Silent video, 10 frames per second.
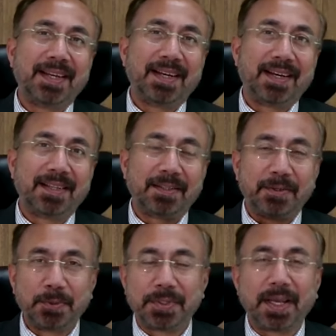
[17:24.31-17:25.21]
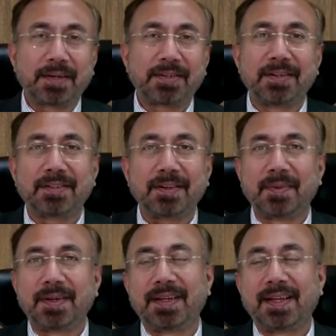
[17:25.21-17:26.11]
uh, two sections
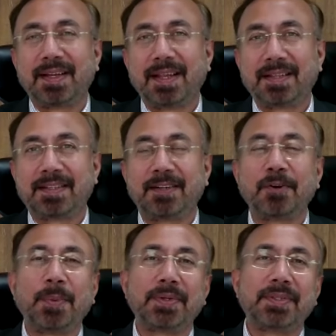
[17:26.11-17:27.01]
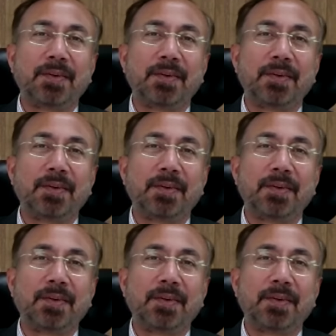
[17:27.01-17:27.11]
of the essay topics